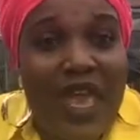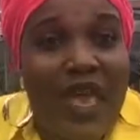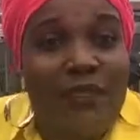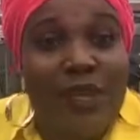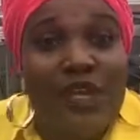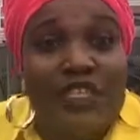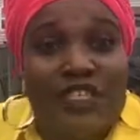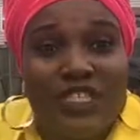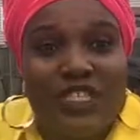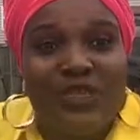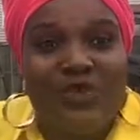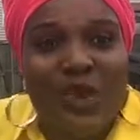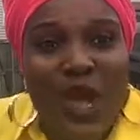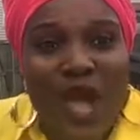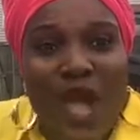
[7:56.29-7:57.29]
because this
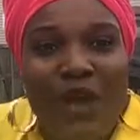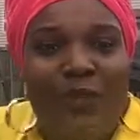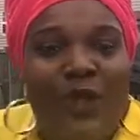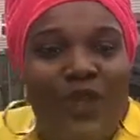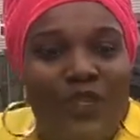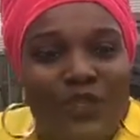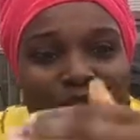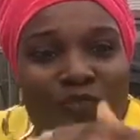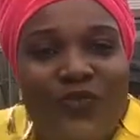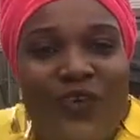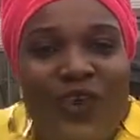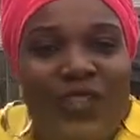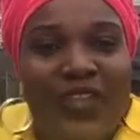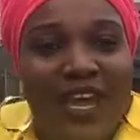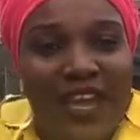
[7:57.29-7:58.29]
will help to
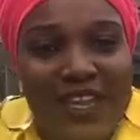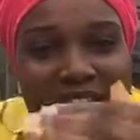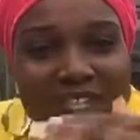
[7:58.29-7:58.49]
further,